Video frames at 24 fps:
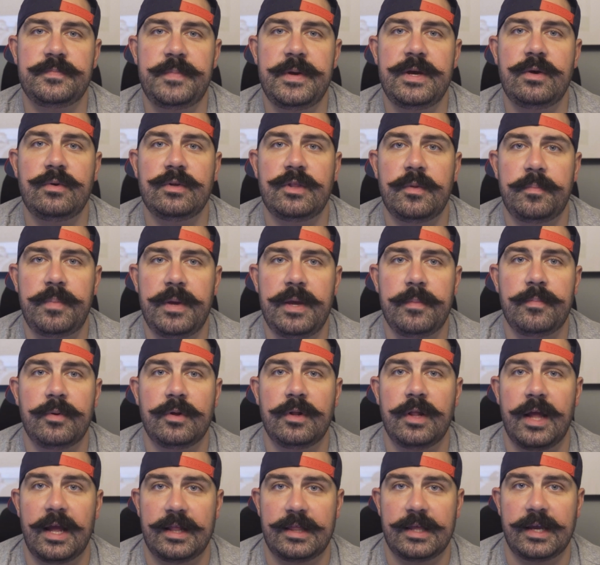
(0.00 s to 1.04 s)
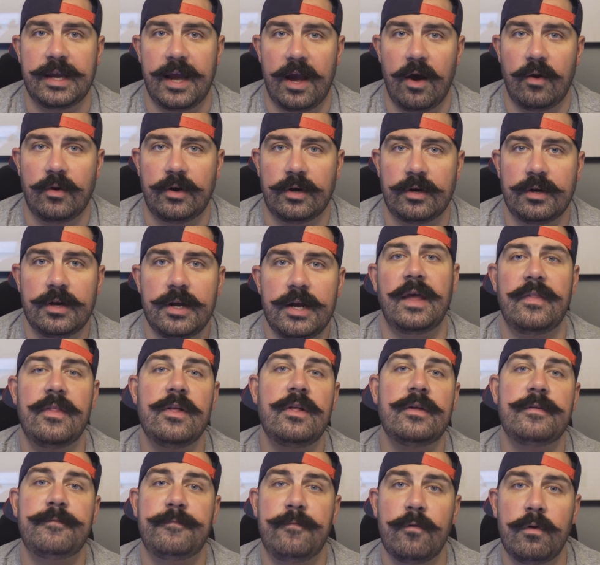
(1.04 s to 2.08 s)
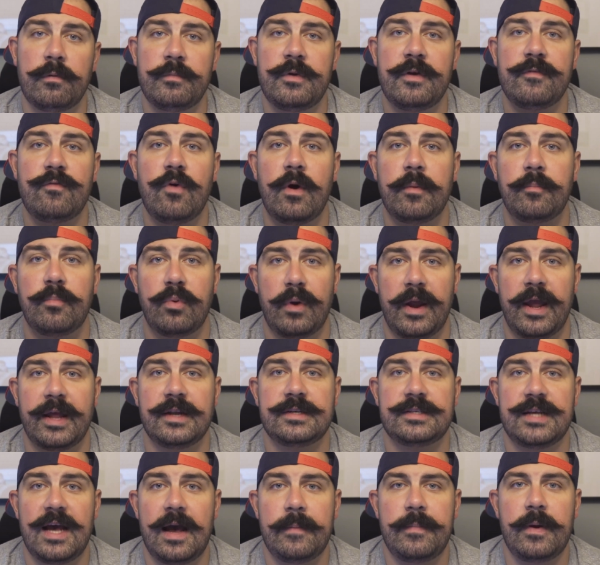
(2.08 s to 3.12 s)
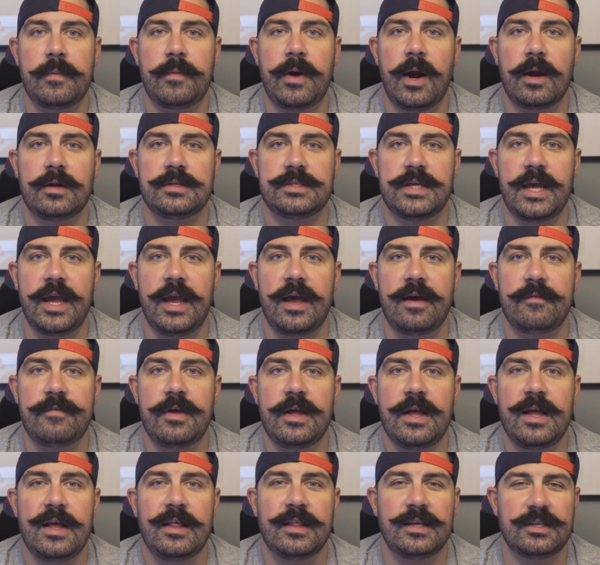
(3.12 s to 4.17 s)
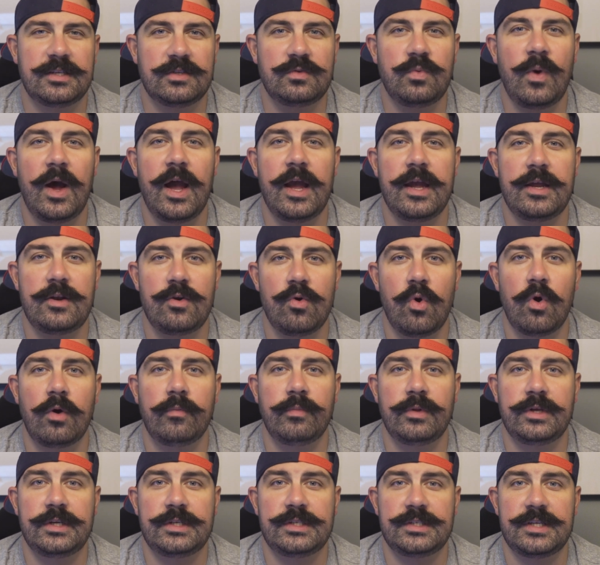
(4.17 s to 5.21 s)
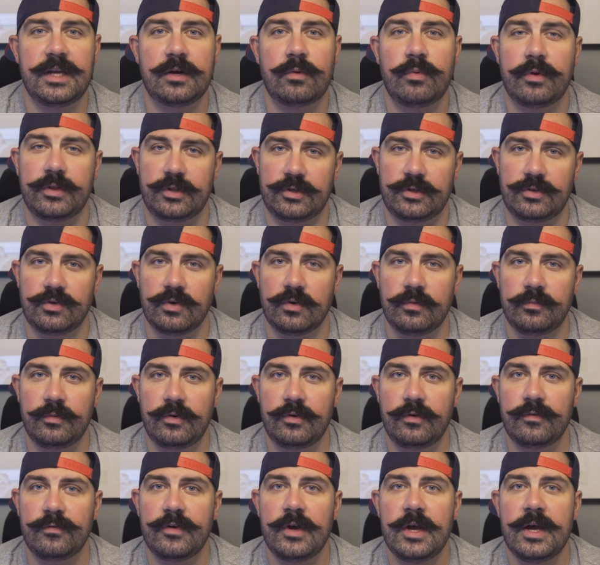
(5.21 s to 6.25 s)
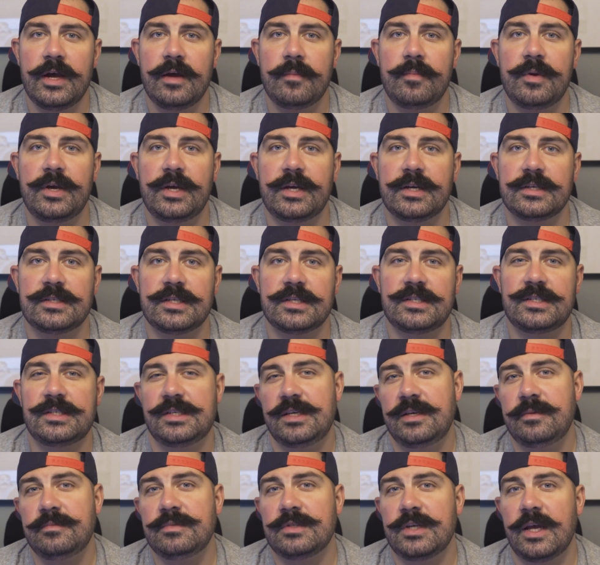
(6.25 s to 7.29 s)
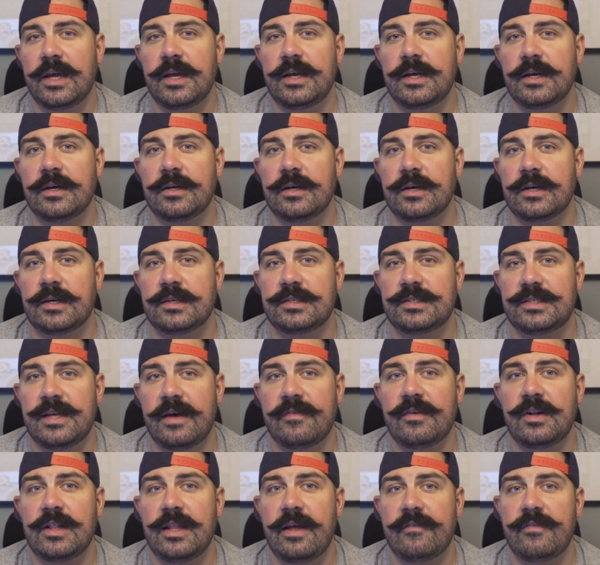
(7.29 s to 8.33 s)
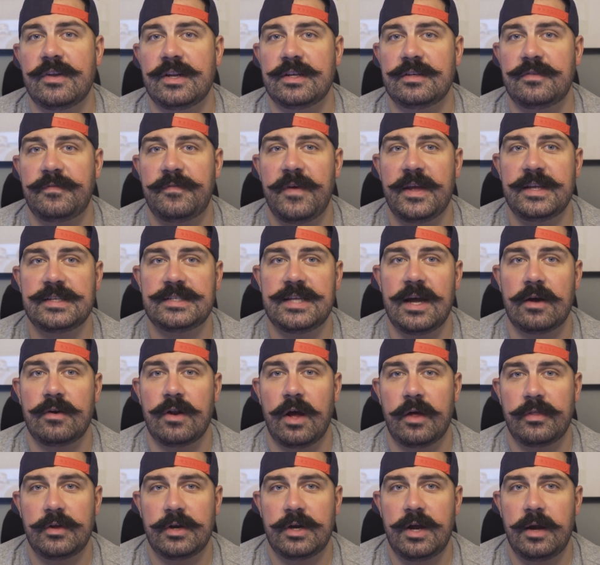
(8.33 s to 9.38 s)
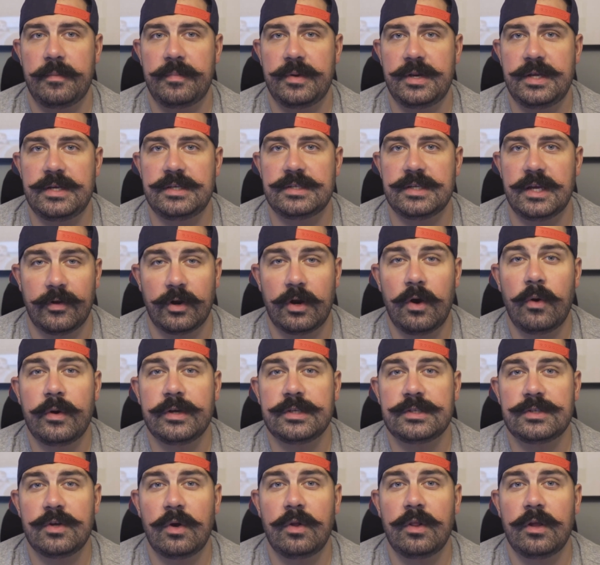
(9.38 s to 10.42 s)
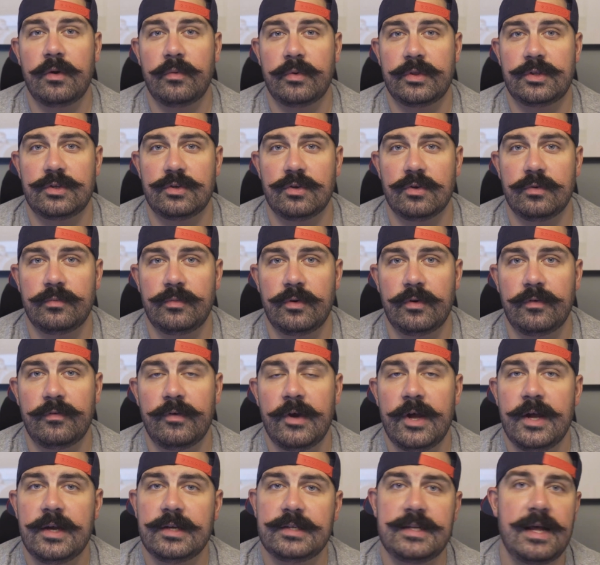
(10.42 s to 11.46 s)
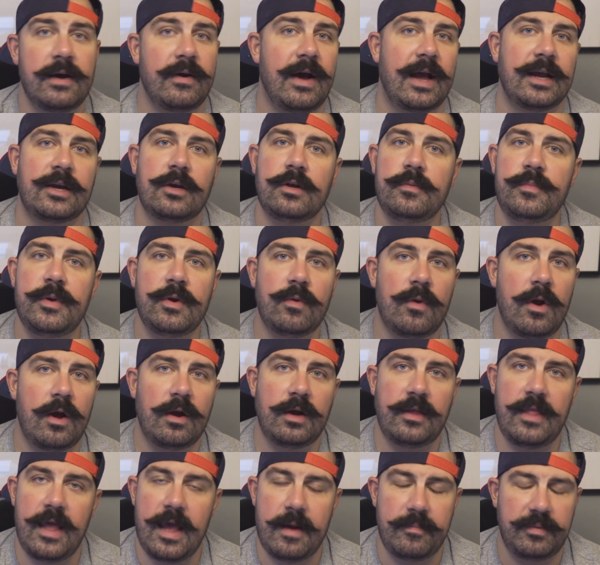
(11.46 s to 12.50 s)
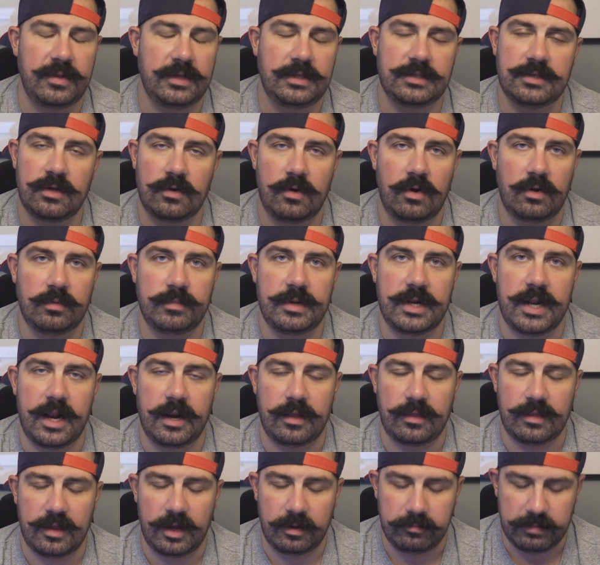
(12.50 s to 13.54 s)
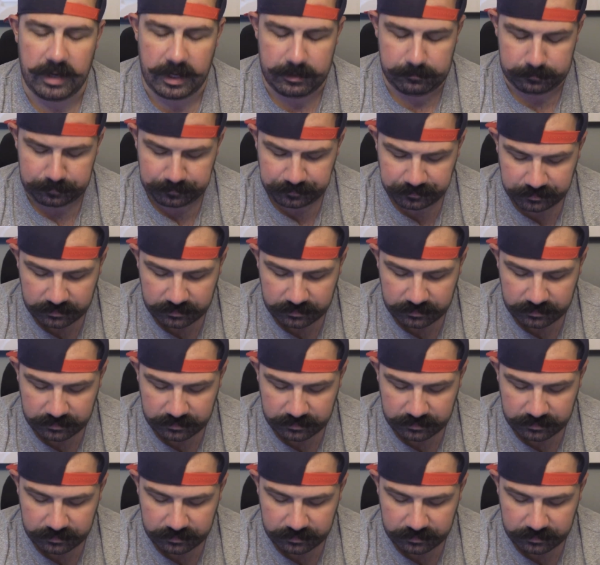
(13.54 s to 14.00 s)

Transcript: speak with the people at the counter and they'll inform you of what brand top-up cards they have. This is why I normally stick with TrueMove, because it seems like 7-Eleven has phased out other companies and they're going solely with TrueMove. Now, I could be wrong on that, please don't hold me to anything, but